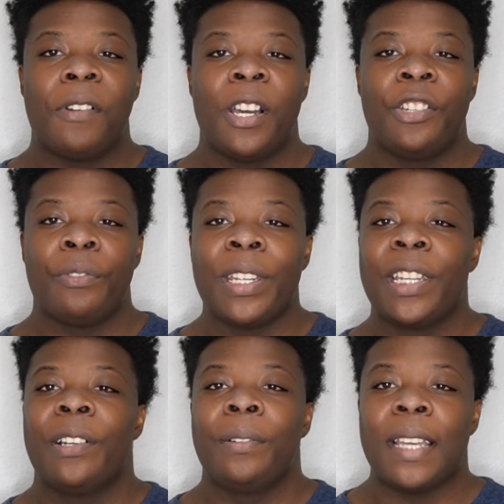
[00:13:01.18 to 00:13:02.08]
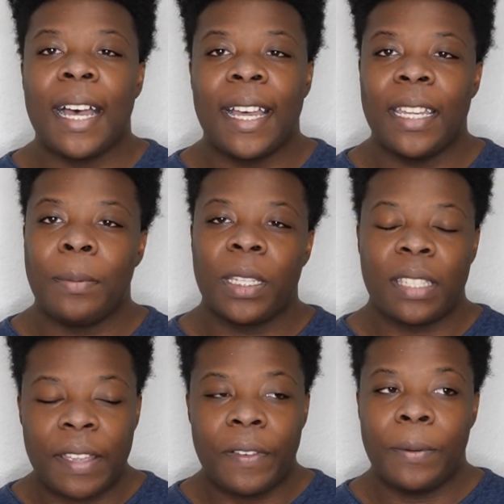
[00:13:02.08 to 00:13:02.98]
Rodrigo died
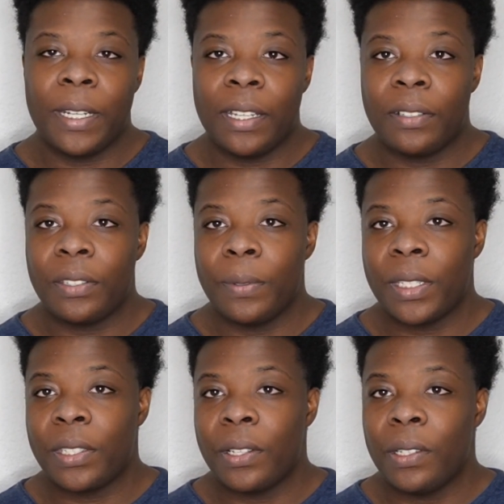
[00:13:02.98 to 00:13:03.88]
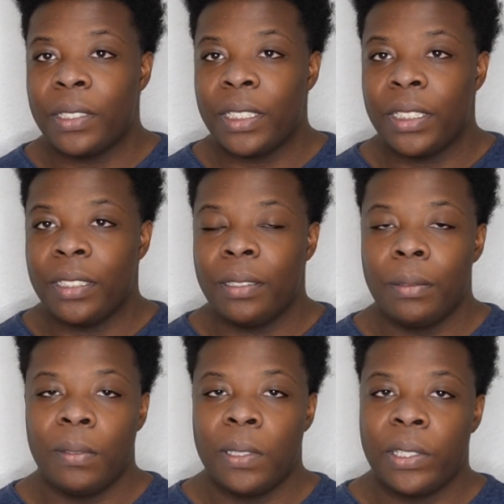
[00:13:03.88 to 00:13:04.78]
because everyone else who was assaulted
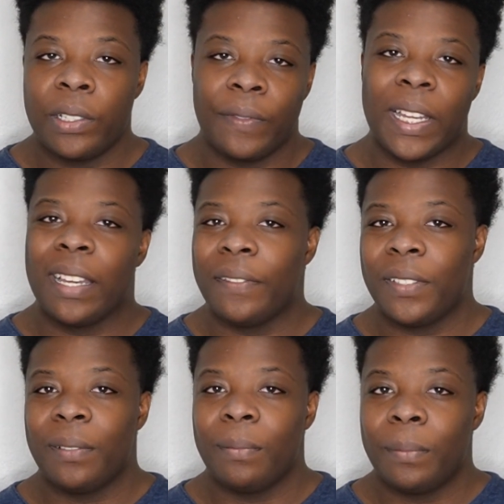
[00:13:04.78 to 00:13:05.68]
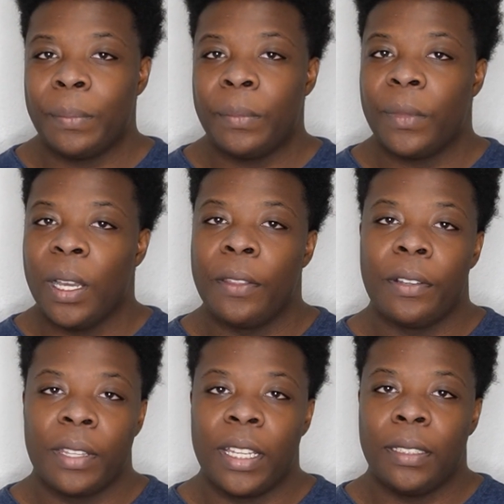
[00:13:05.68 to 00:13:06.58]
survived.
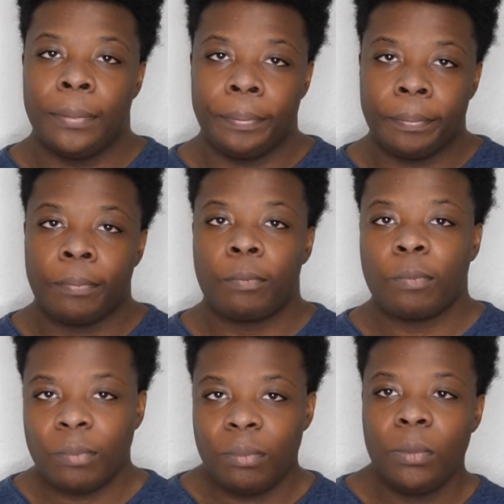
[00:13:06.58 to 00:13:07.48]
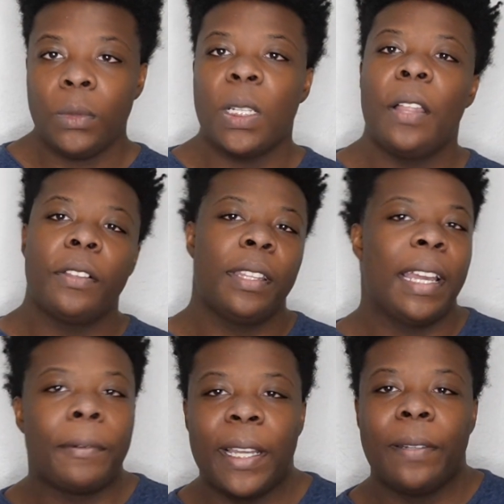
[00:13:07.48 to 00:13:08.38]
Other than
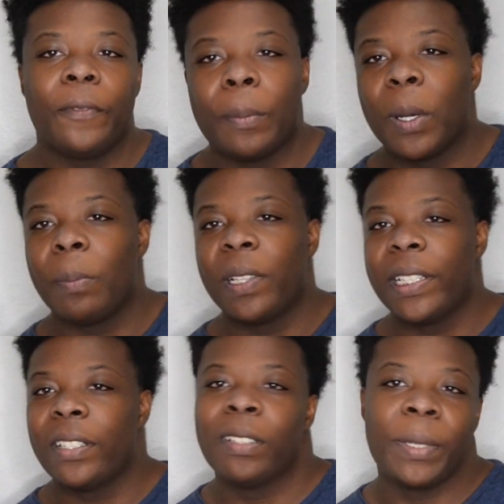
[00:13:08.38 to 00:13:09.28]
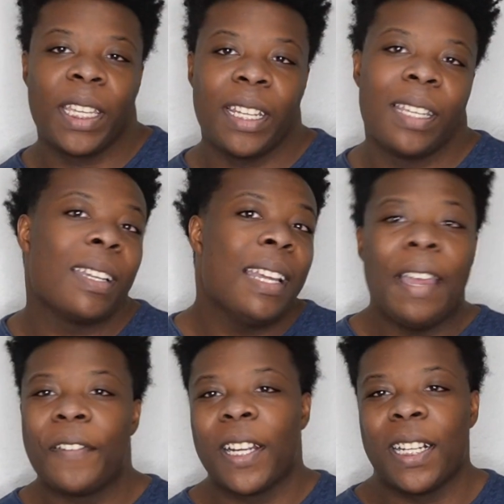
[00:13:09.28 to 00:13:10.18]
that random football player in the beginning.
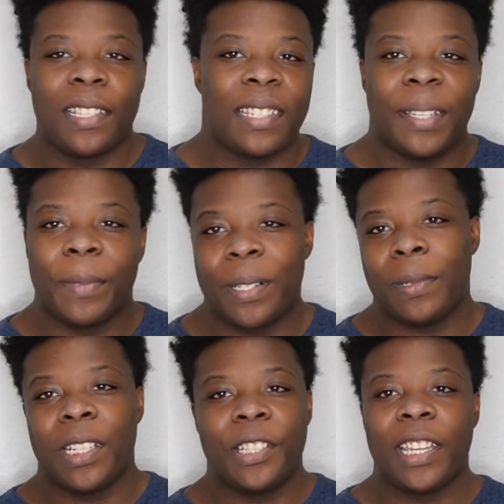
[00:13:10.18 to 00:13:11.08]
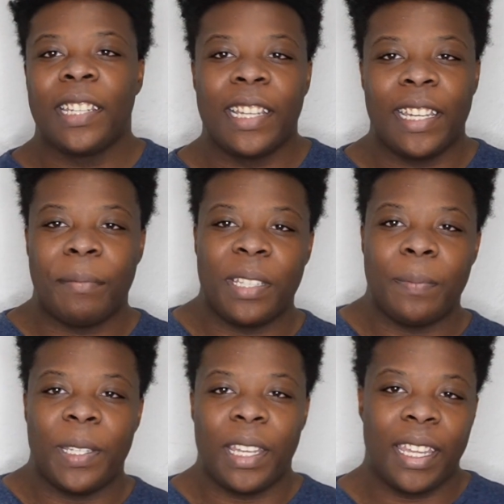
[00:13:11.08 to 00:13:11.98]
Forgot his name, but I'm not checking
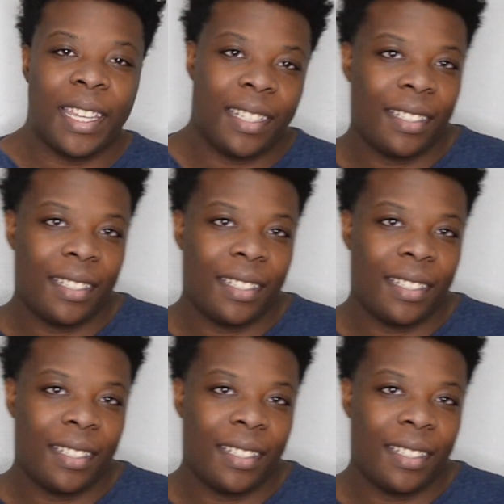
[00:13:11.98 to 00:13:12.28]
IMDb again.